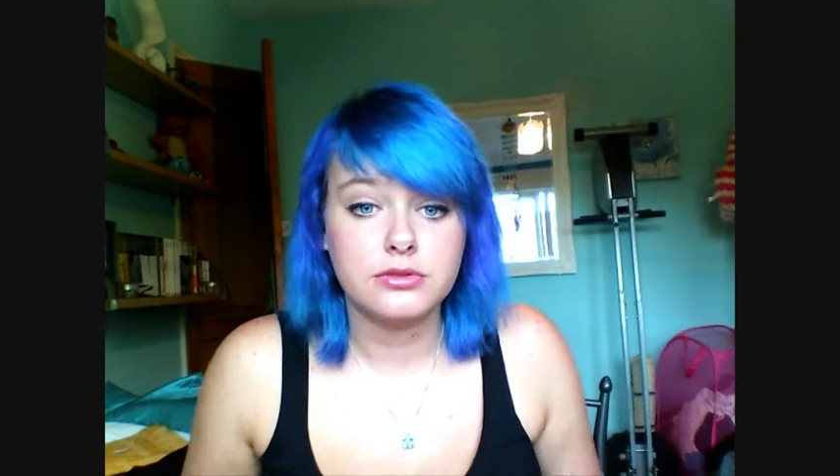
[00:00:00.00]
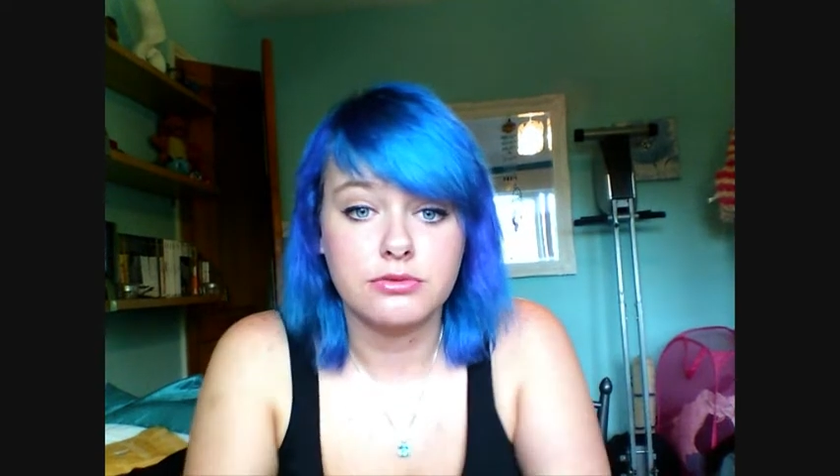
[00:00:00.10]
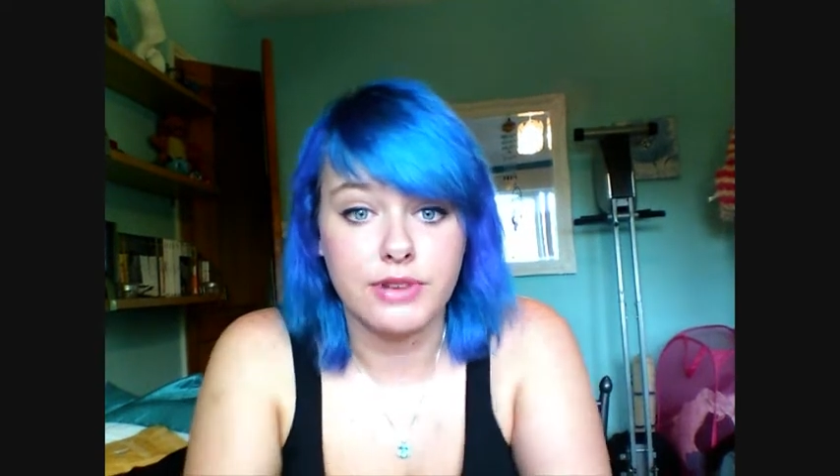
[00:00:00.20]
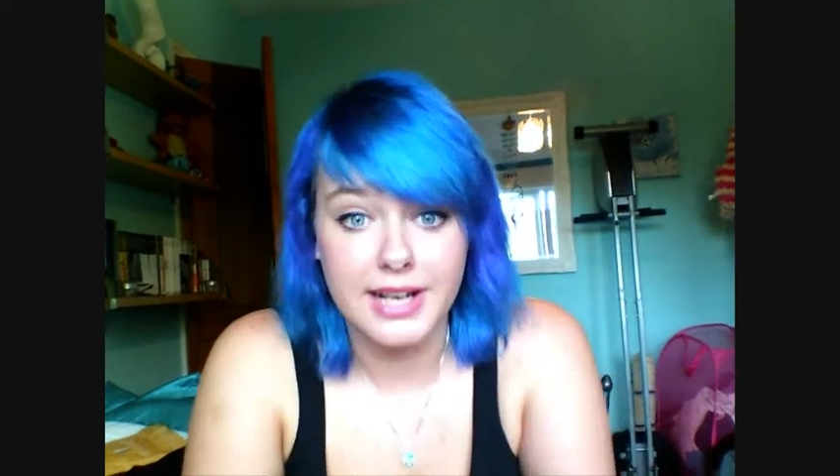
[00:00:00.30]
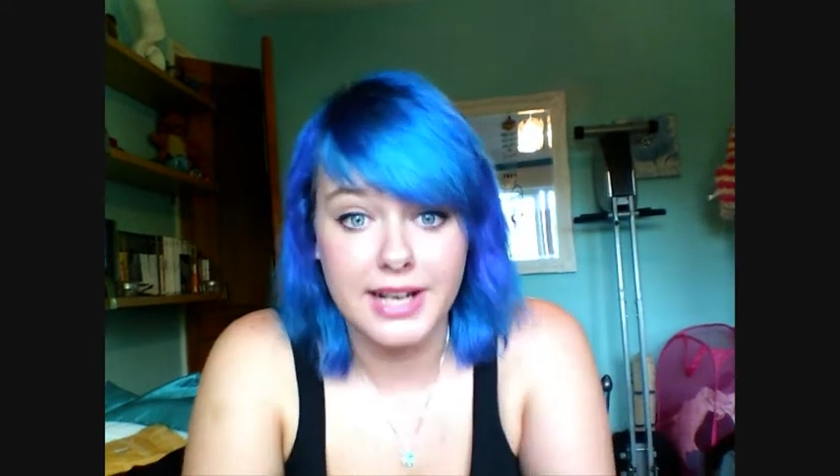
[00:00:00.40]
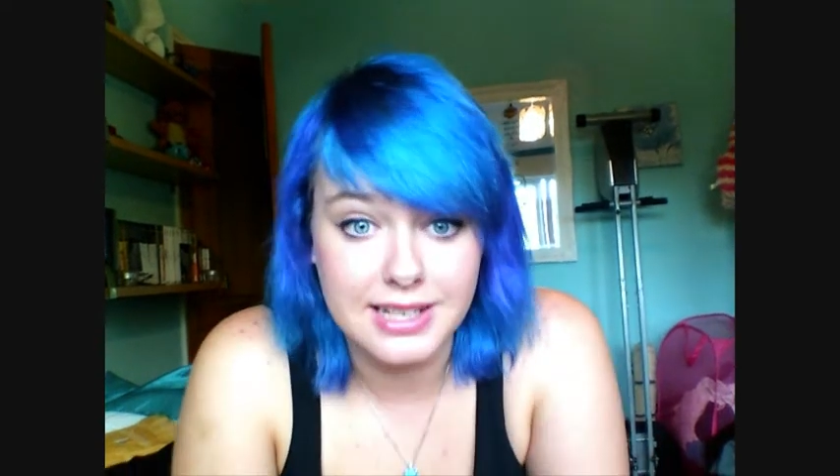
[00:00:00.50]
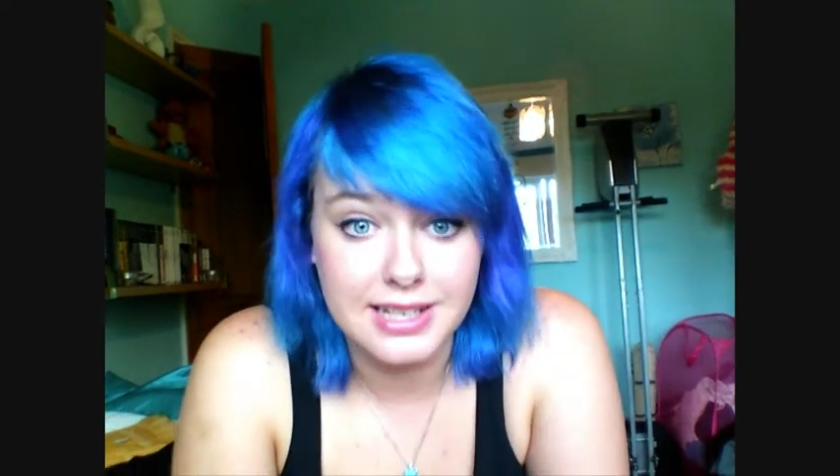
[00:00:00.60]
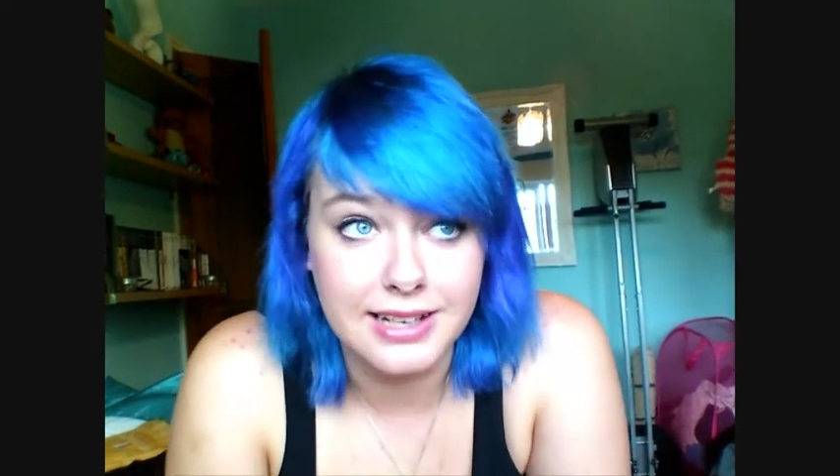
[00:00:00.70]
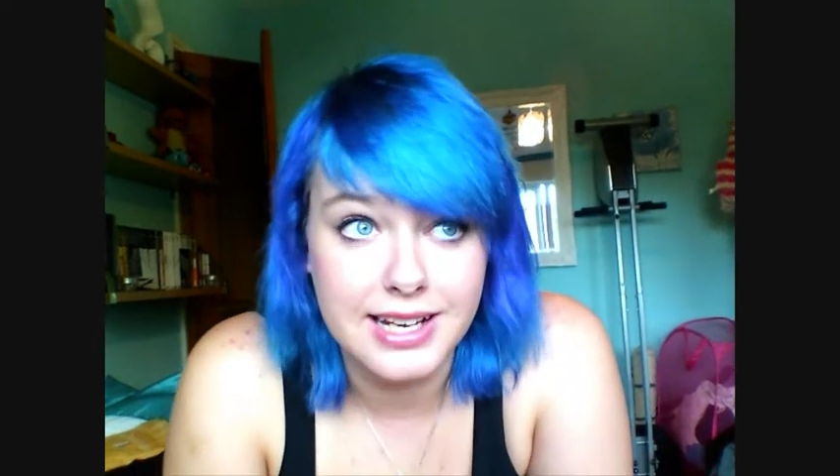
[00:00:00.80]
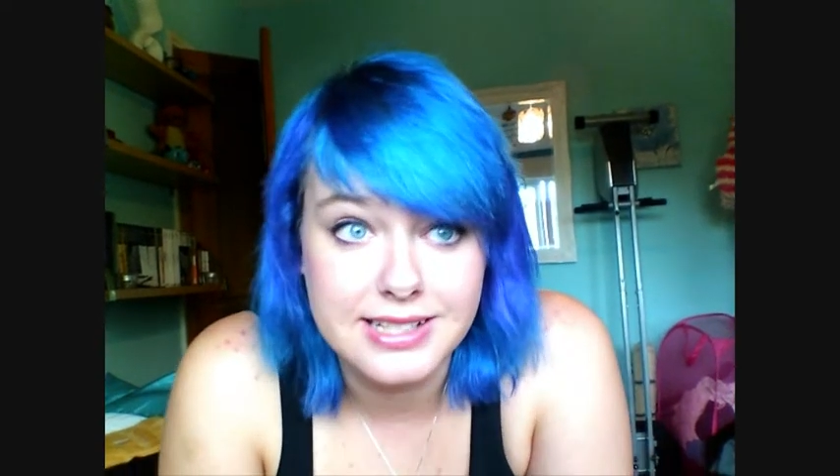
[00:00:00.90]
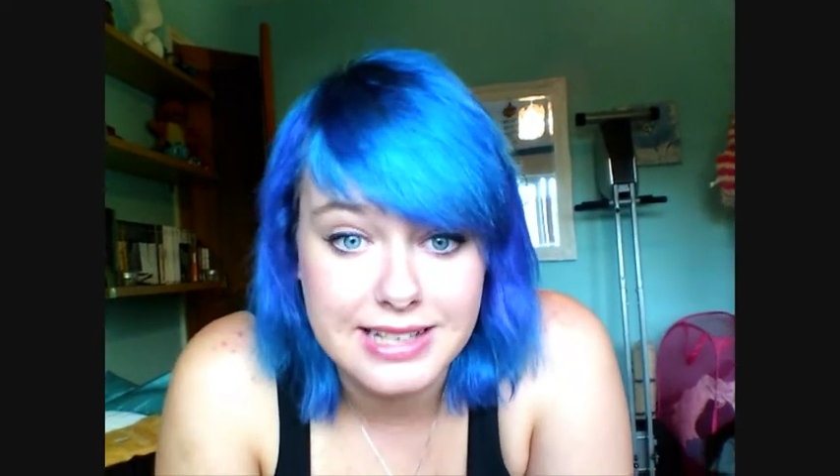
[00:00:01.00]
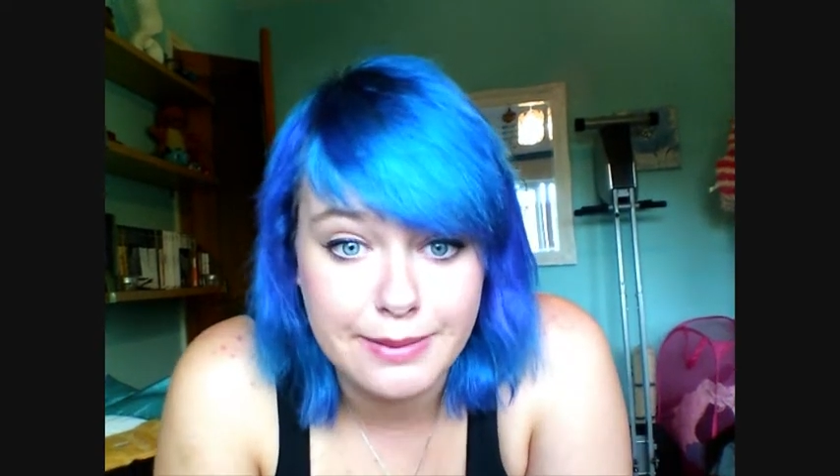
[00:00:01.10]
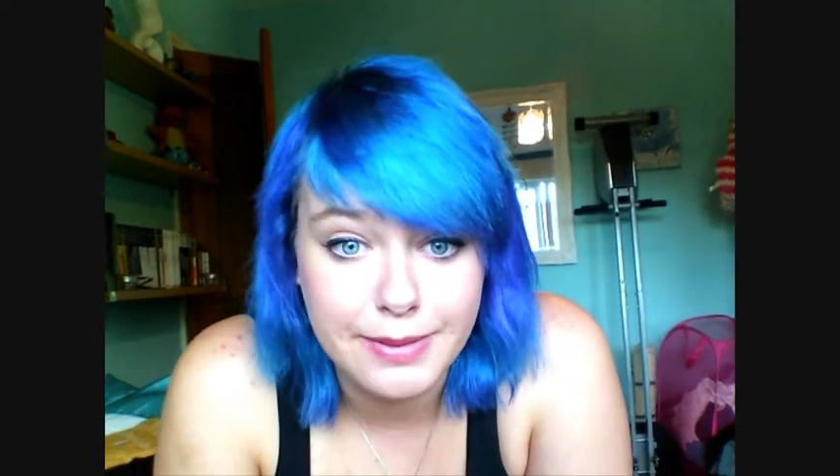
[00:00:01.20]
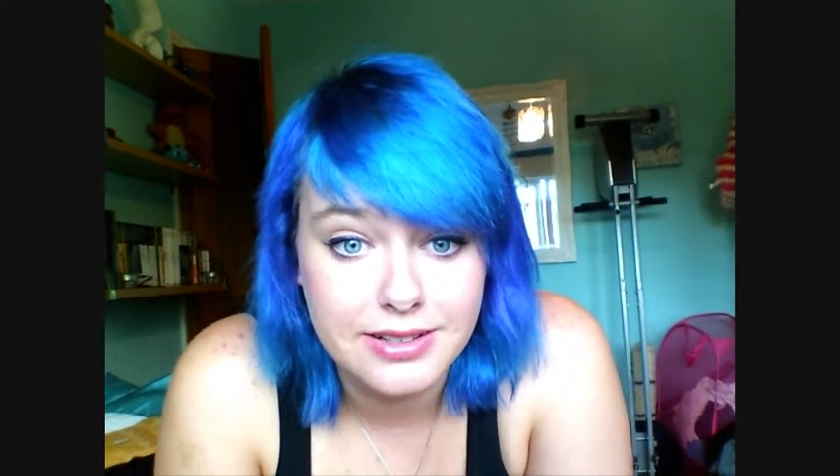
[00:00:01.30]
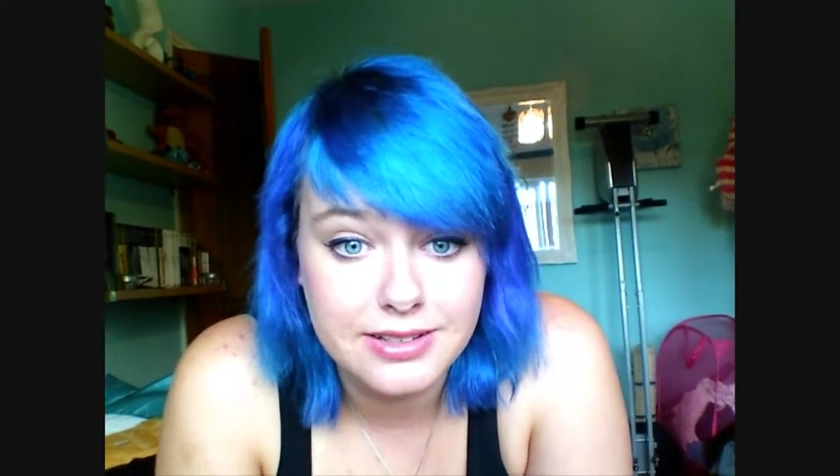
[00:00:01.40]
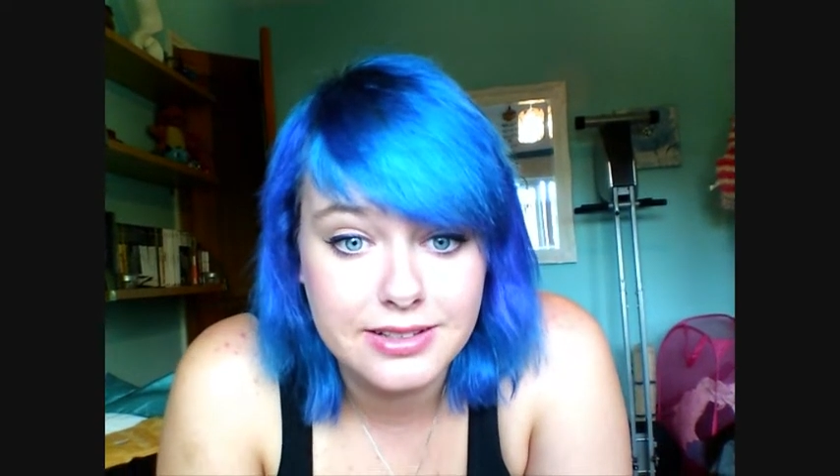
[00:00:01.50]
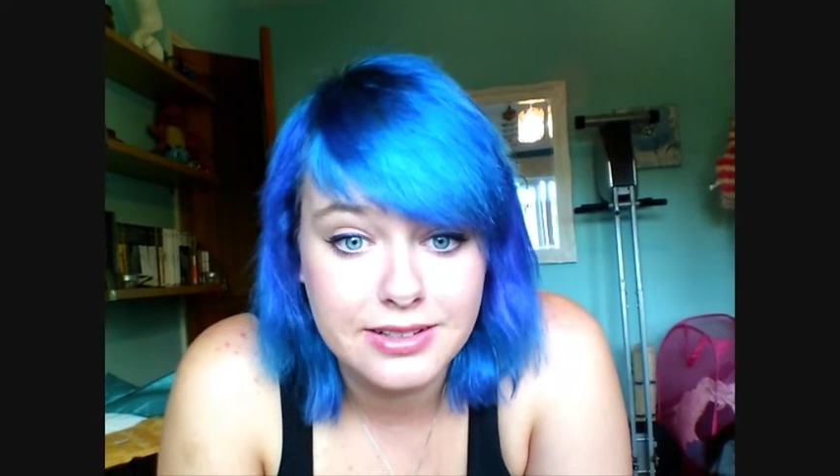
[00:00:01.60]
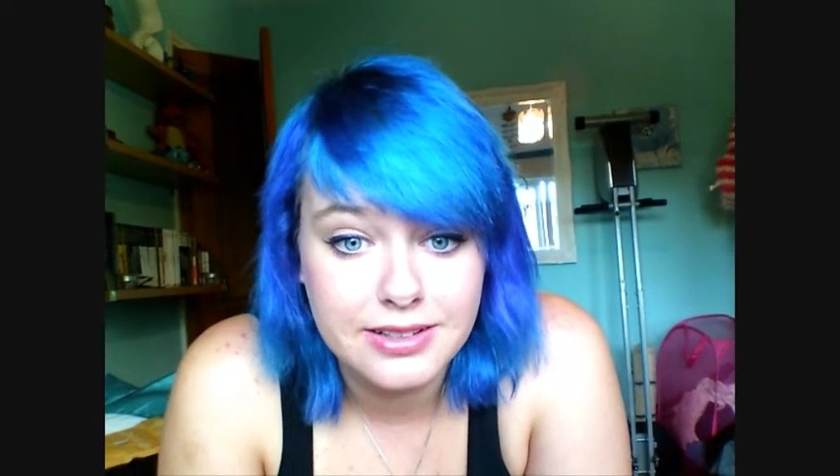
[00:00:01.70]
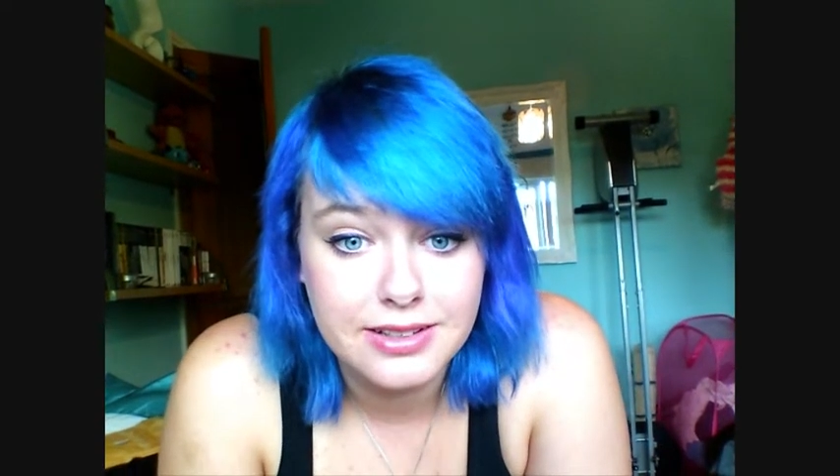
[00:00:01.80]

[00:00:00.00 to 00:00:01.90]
realistically, because it's damaged.